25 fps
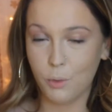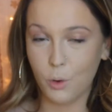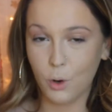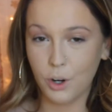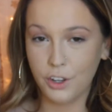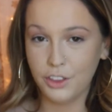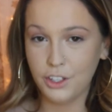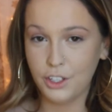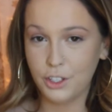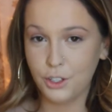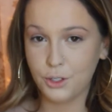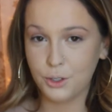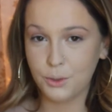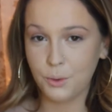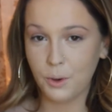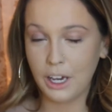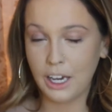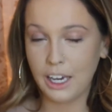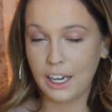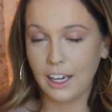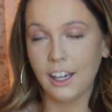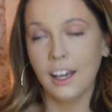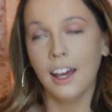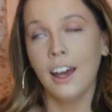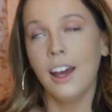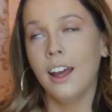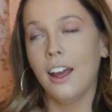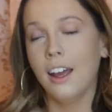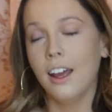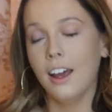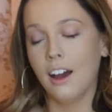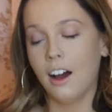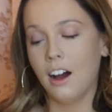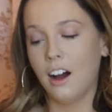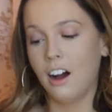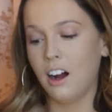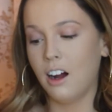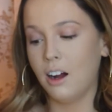Born This Way.
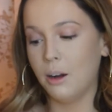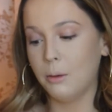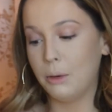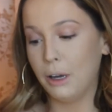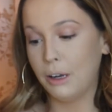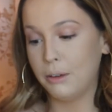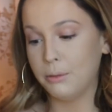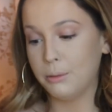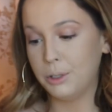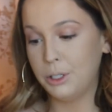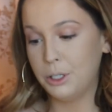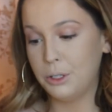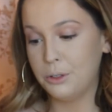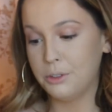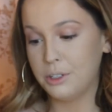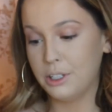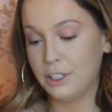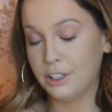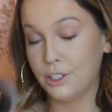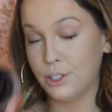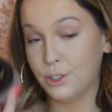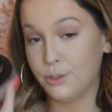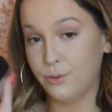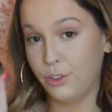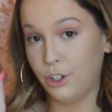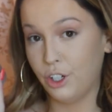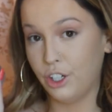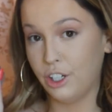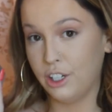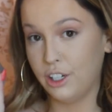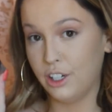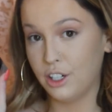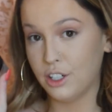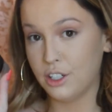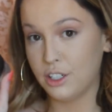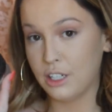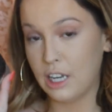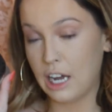I've been using this for
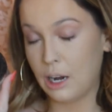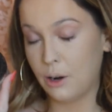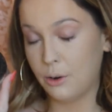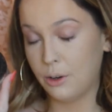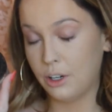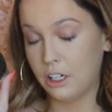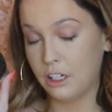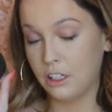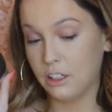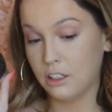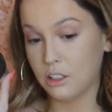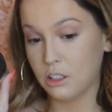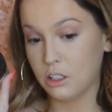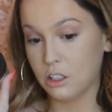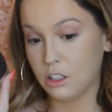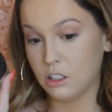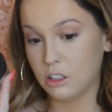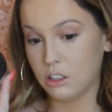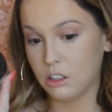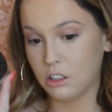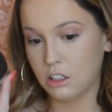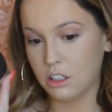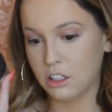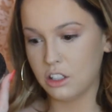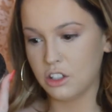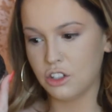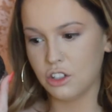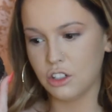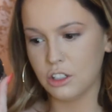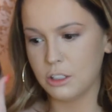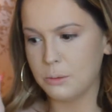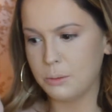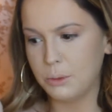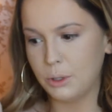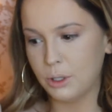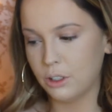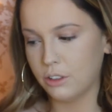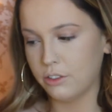years now and it's
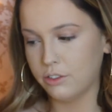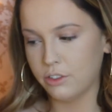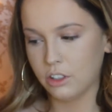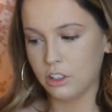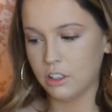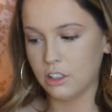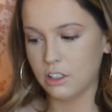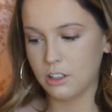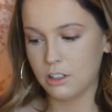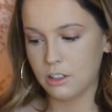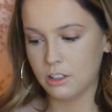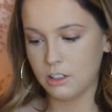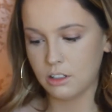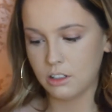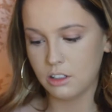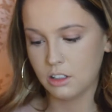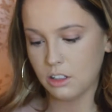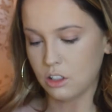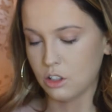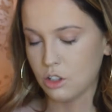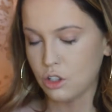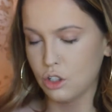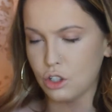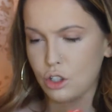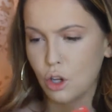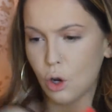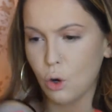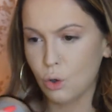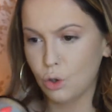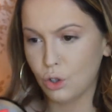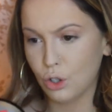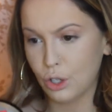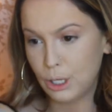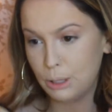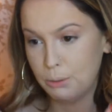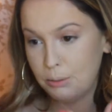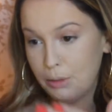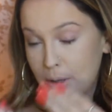just beautiful. It's so
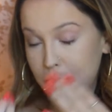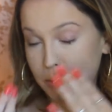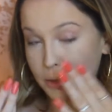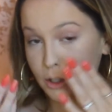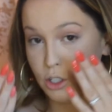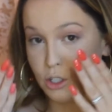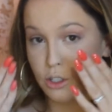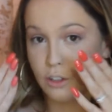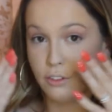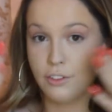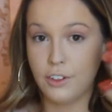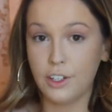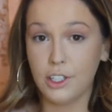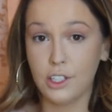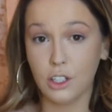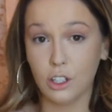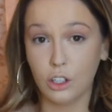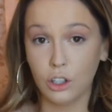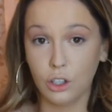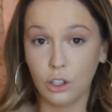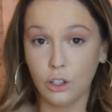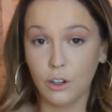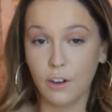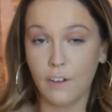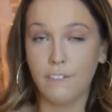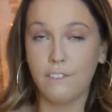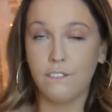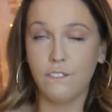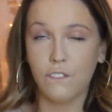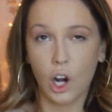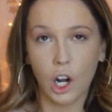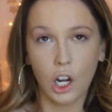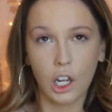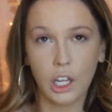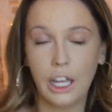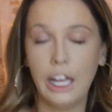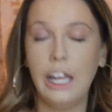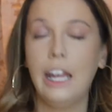creamy. It makes your face look
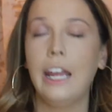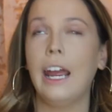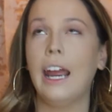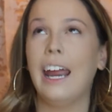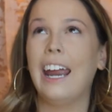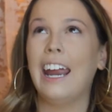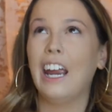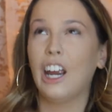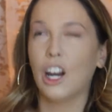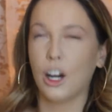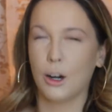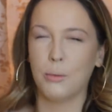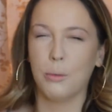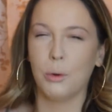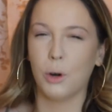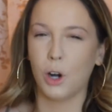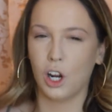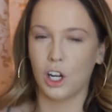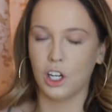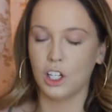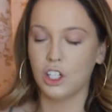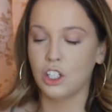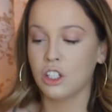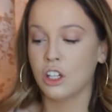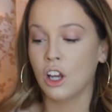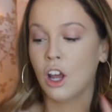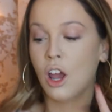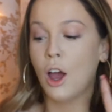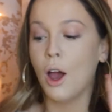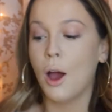fucking airbrushed.